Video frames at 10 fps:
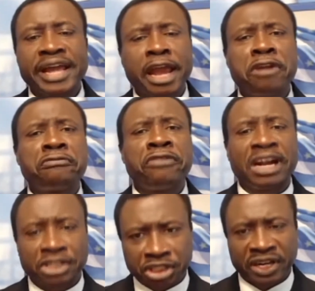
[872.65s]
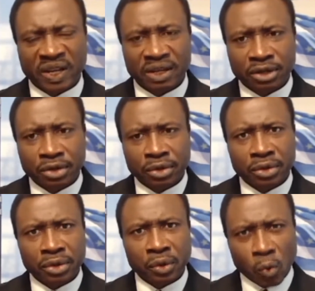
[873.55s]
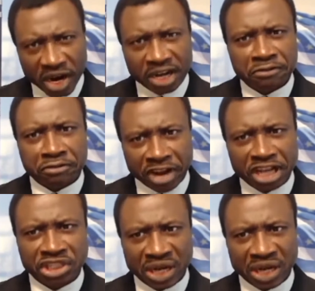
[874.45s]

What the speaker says: from their infancy with the French